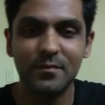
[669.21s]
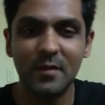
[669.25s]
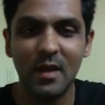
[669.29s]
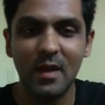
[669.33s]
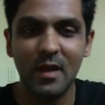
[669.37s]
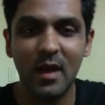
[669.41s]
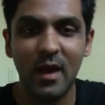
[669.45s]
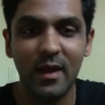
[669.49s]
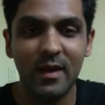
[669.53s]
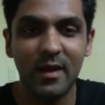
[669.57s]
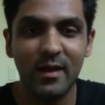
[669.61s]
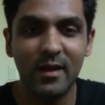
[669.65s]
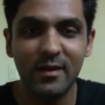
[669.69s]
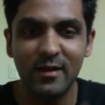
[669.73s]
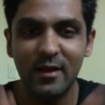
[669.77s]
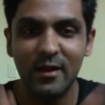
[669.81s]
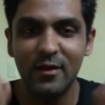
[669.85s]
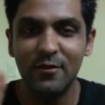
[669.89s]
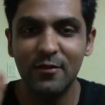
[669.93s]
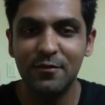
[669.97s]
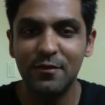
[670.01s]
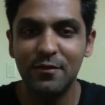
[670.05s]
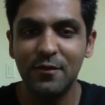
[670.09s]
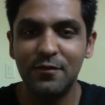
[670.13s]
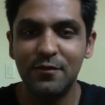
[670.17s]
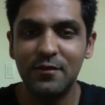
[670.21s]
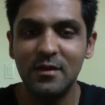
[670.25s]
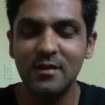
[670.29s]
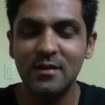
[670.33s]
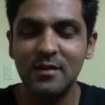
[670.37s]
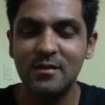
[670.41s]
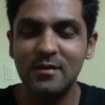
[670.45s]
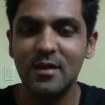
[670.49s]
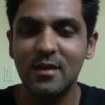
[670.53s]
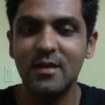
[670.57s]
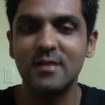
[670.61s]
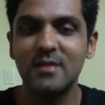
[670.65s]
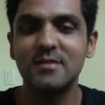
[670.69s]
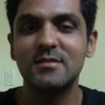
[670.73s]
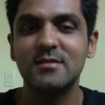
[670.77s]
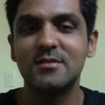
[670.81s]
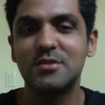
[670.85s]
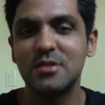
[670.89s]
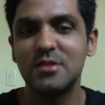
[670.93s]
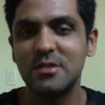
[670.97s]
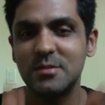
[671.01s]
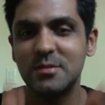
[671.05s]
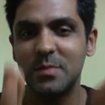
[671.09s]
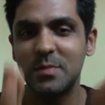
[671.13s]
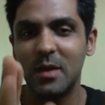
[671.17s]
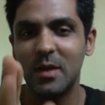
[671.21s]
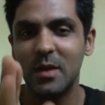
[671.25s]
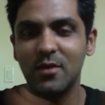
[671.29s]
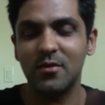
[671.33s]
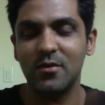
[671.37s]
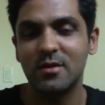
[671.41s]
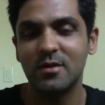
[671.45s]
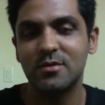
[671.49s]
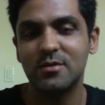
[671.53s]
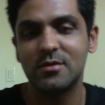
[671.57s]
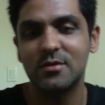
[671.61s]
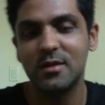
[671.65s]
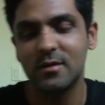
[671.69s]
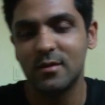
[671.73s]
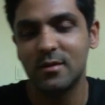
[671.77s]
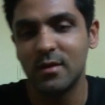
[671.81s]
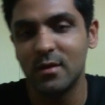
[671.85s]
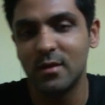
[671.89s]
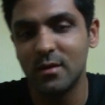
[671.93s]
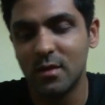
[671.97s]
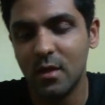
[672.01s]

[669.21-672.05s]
I can tell you 50 things just by your nakshatra,